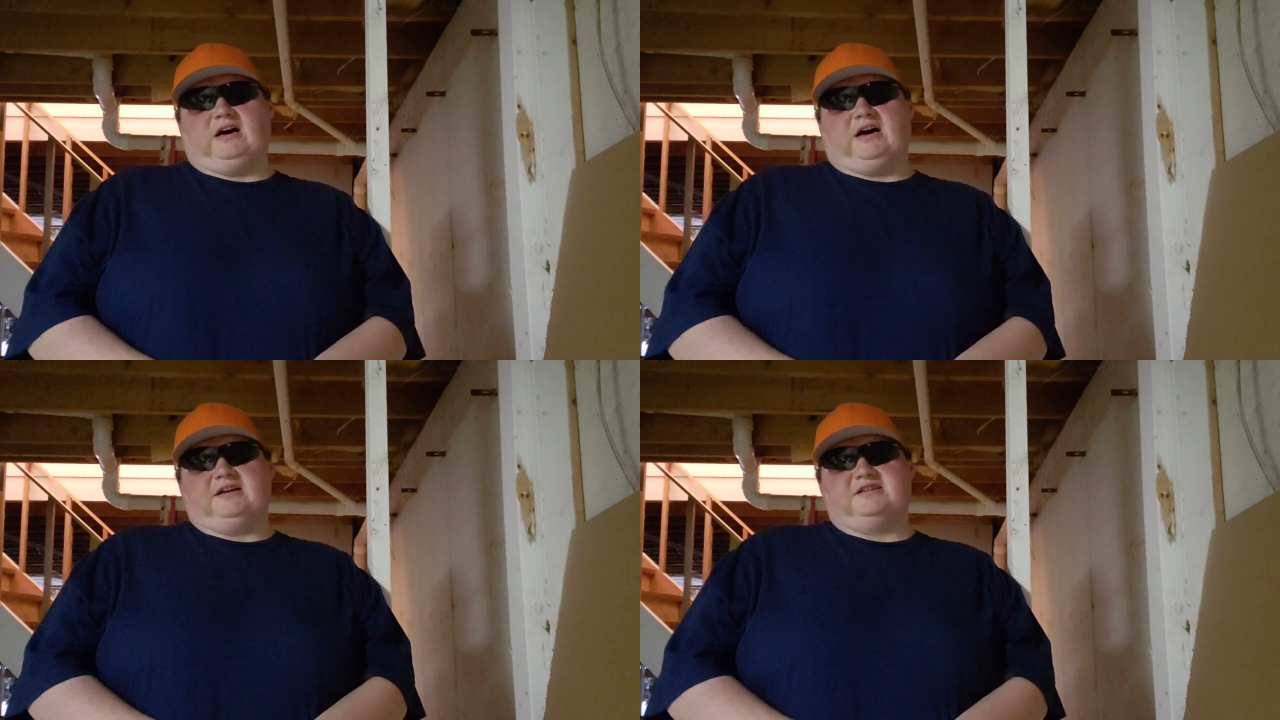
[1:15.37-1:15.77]

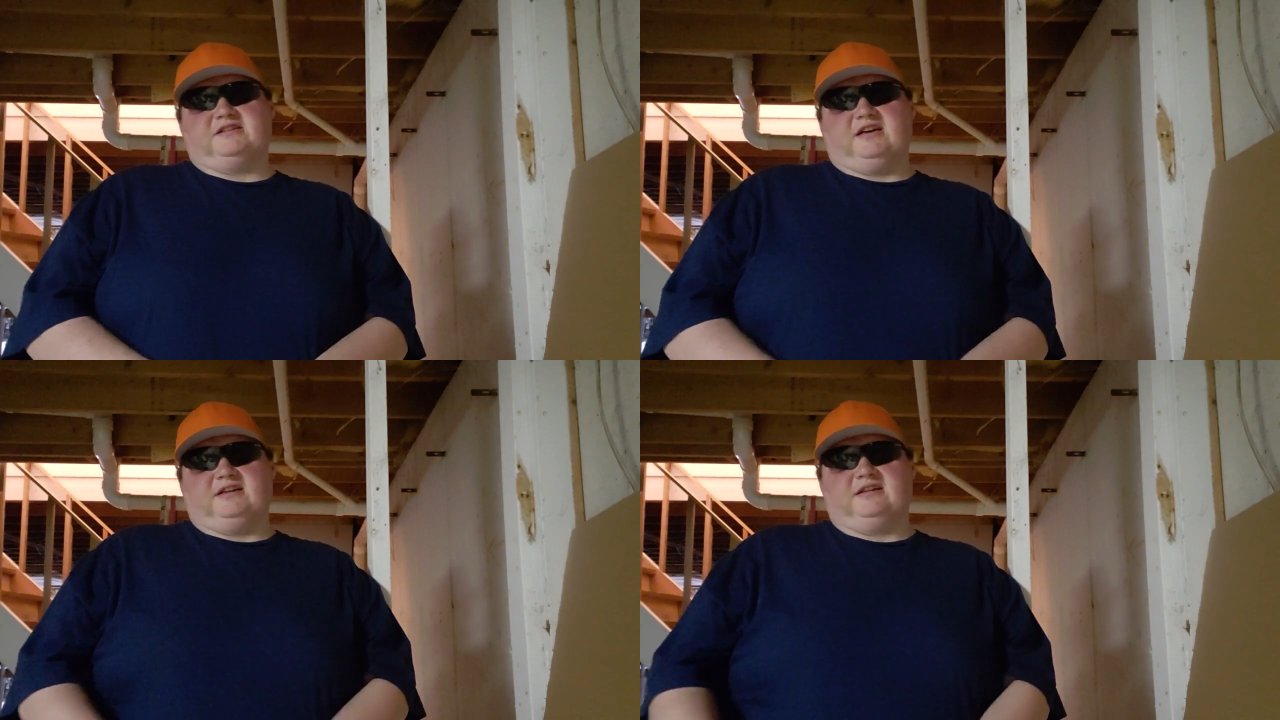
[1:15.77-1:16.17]
I
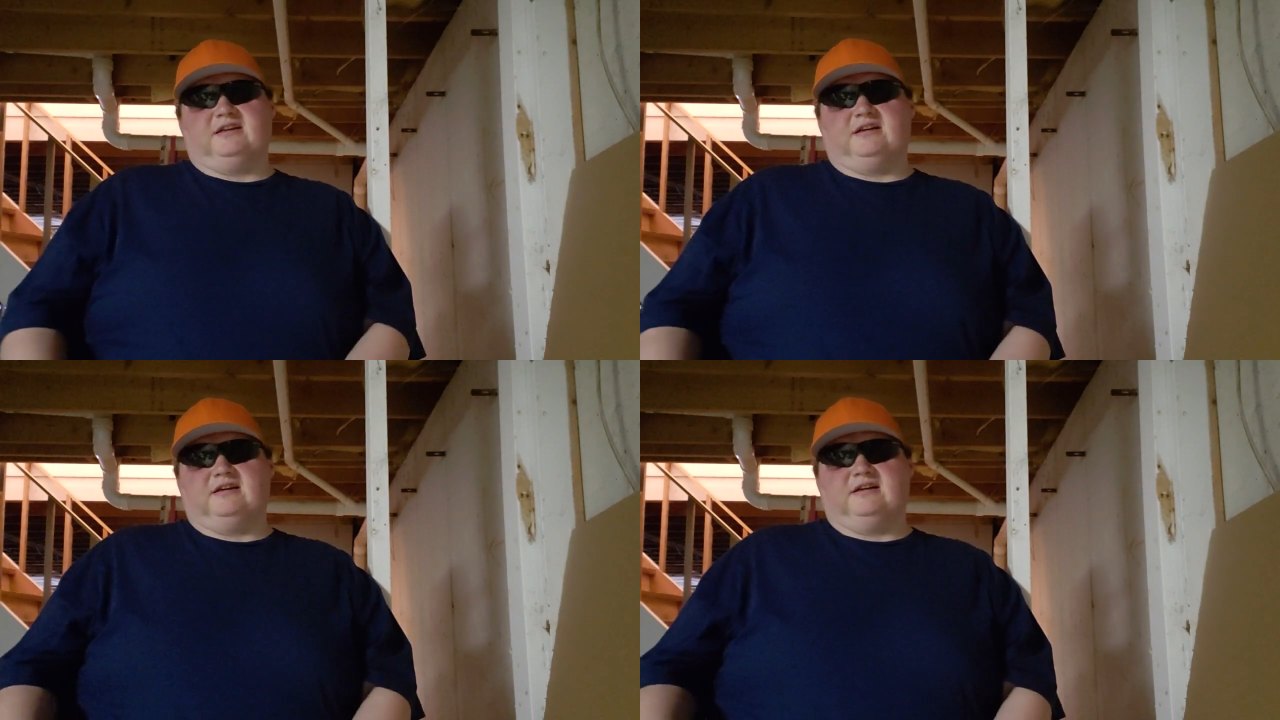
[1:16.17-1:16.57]
decided
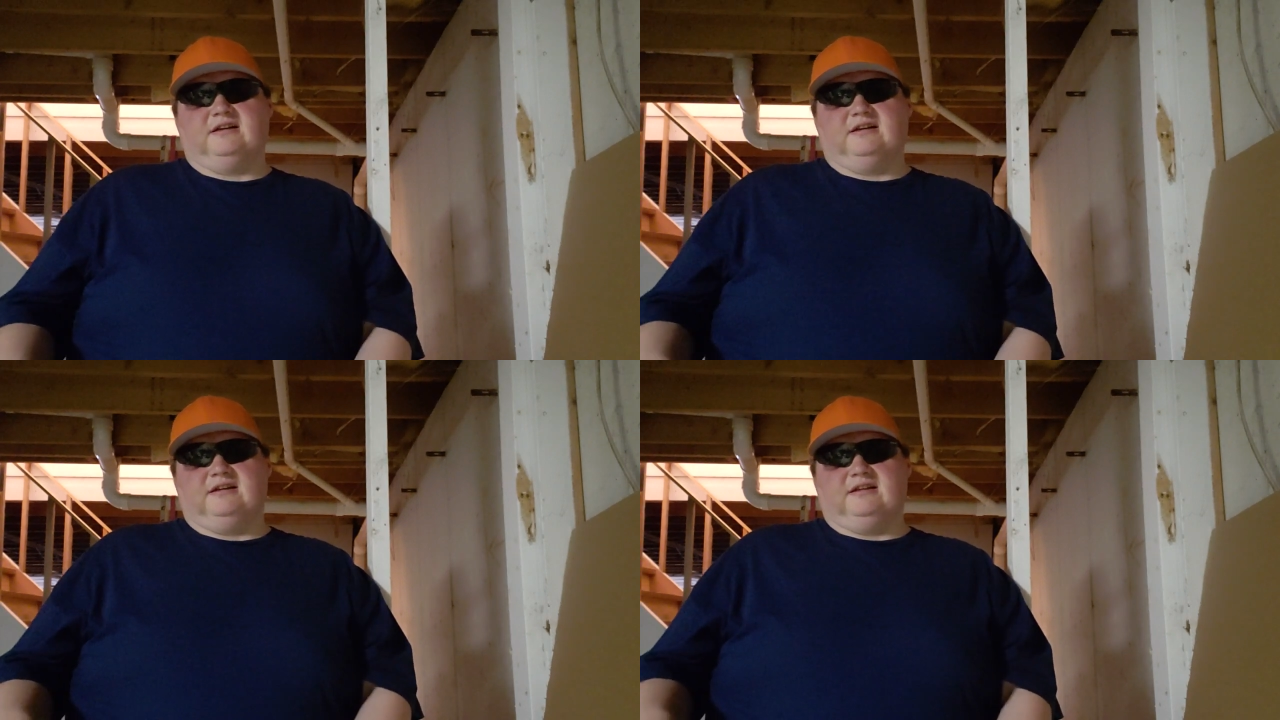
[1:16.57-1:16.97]

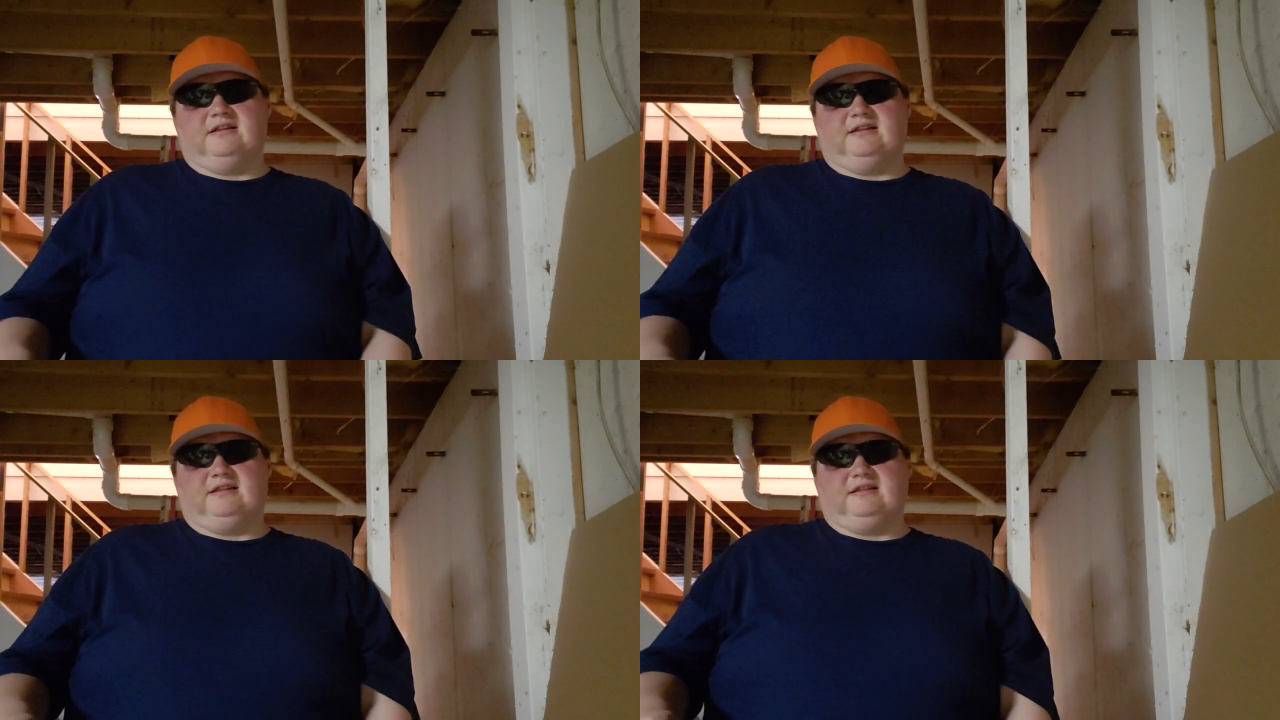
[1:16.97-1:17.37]

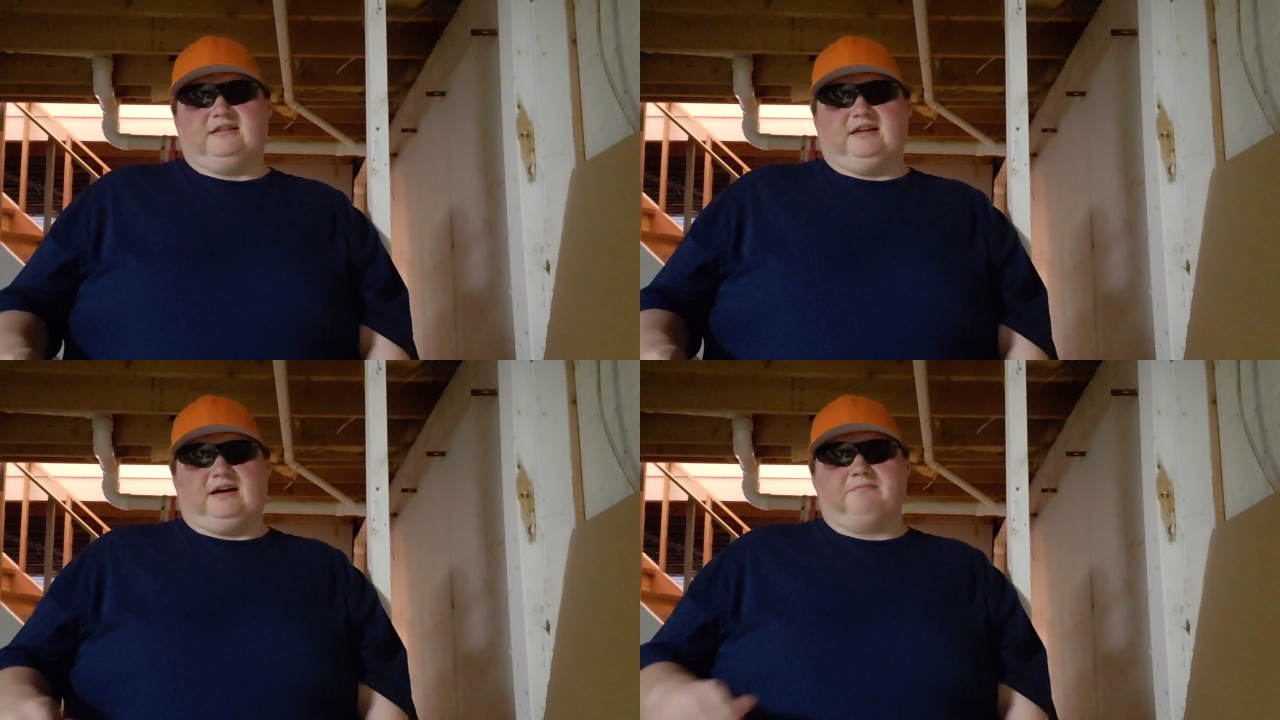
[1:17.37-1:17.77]

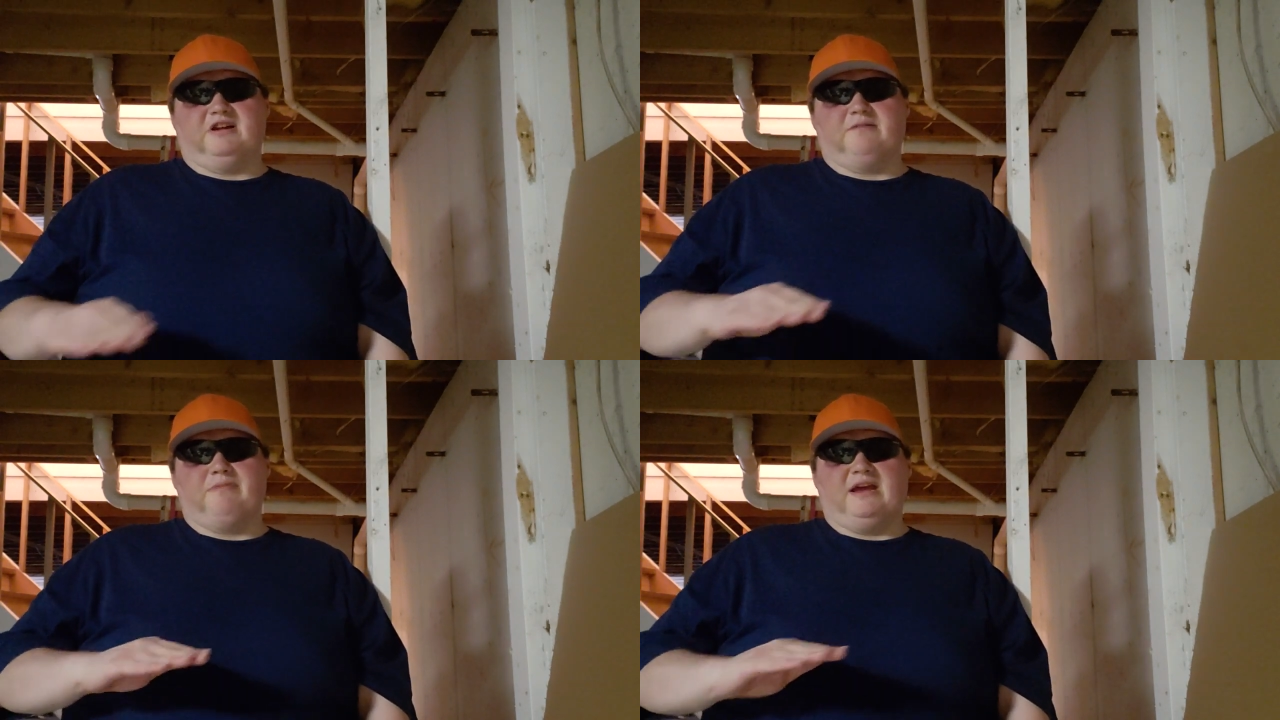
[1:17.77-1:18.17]
that I'm
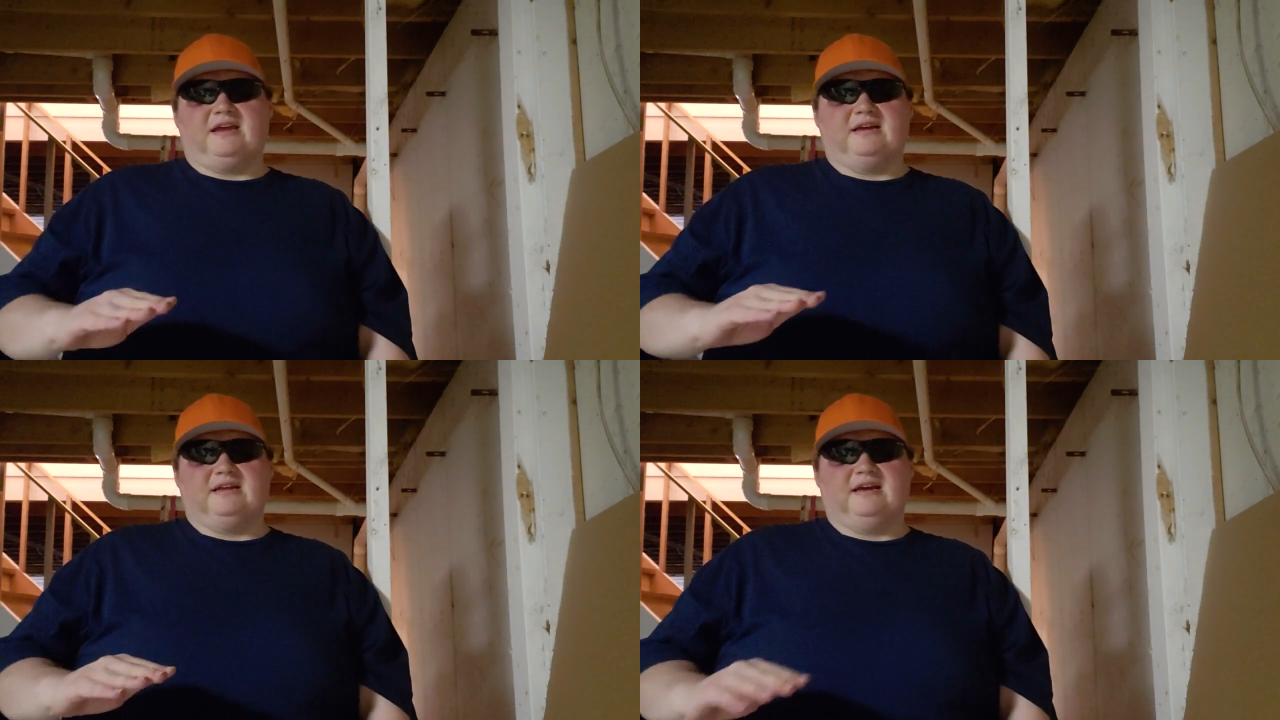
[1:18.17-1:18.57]
gonna
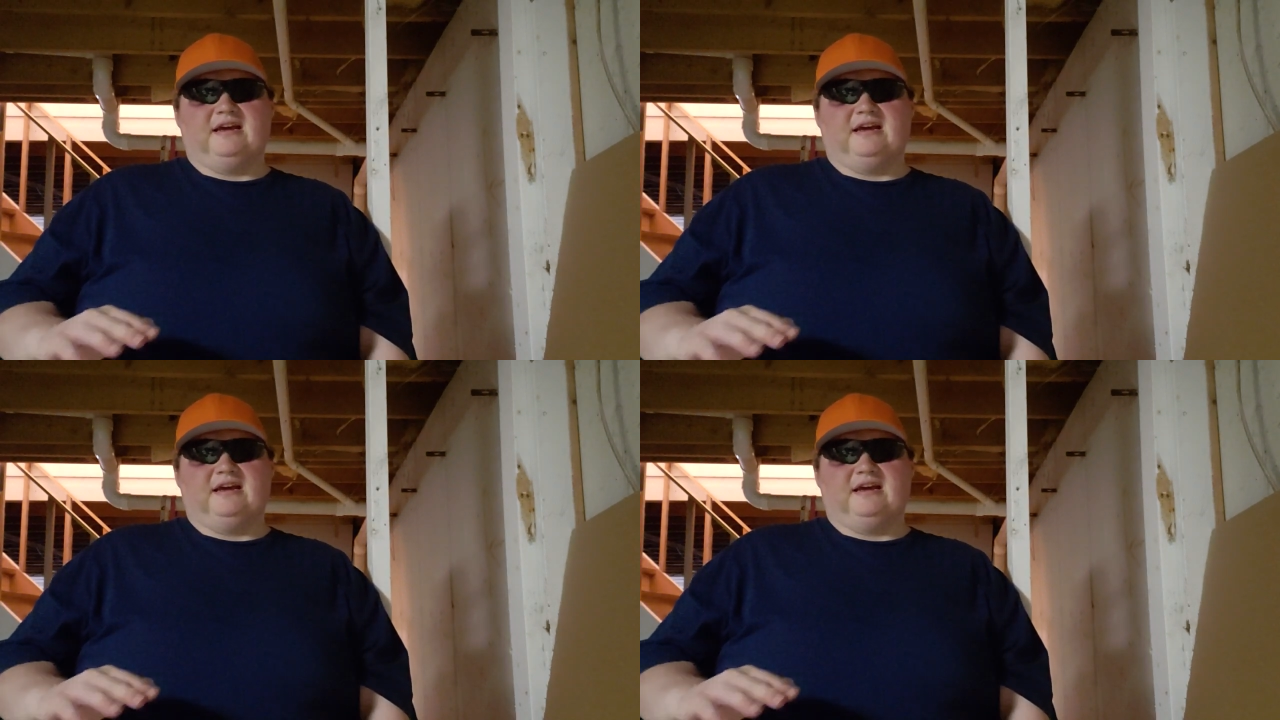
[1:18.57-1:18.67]
make it